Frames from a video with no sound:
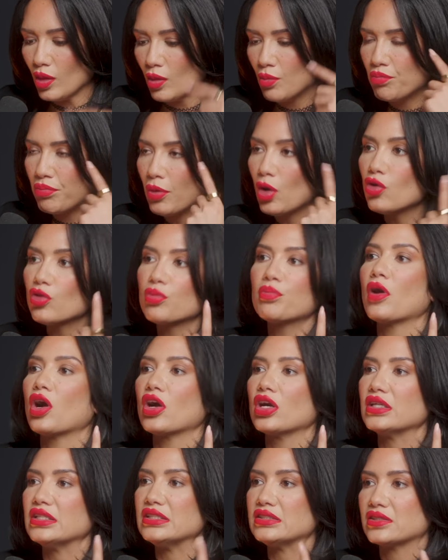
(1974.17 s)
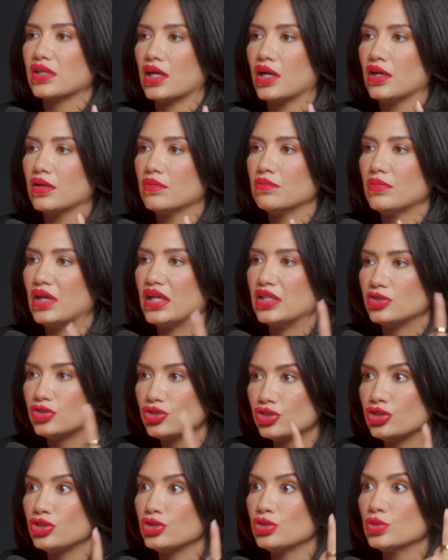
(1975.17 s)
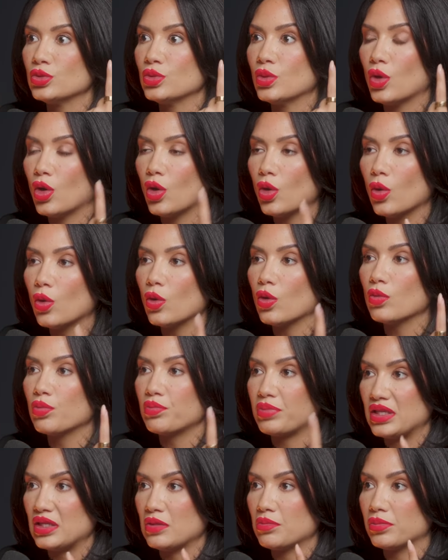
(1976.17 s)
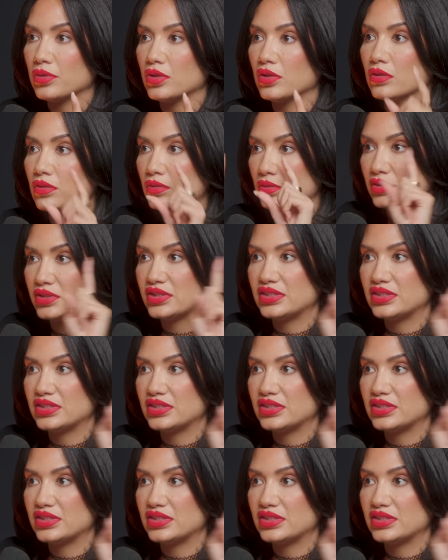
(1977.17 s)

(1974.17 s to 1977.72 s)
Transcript: both parties come as two whole people mm -hmm.